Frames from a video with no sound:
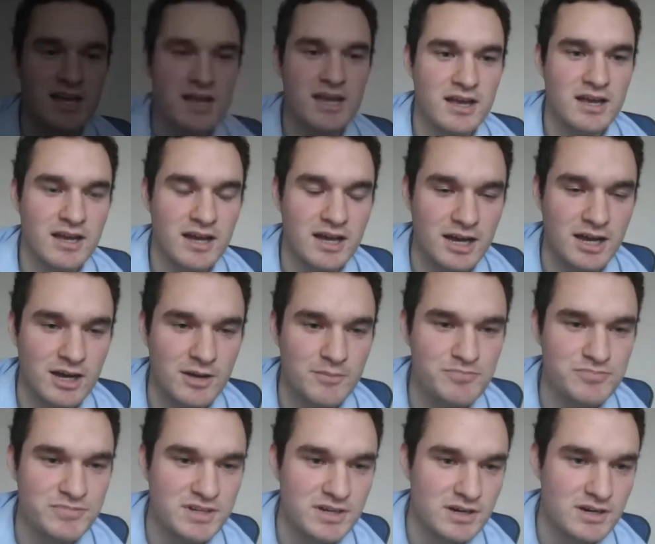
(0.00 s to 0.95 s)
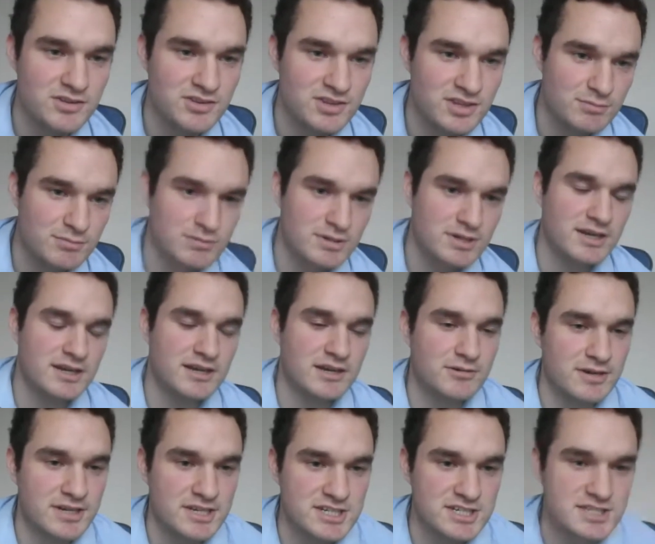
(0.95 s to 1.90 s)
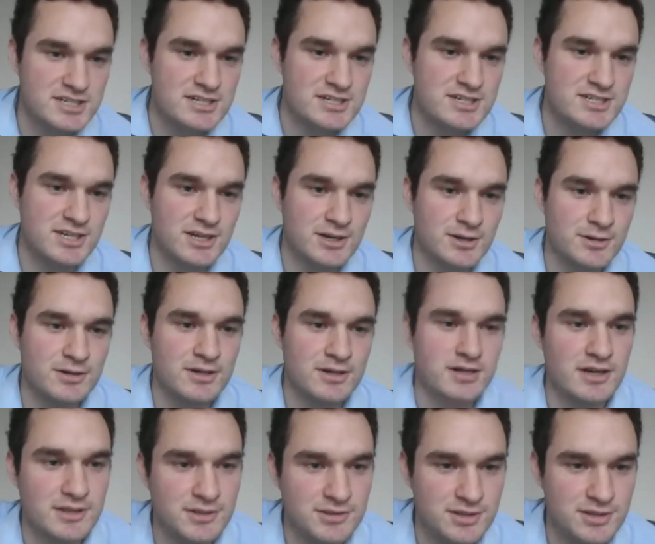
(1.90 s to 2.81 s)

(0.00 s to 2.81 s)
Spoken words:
we're getting questions, so I think I'm just going to start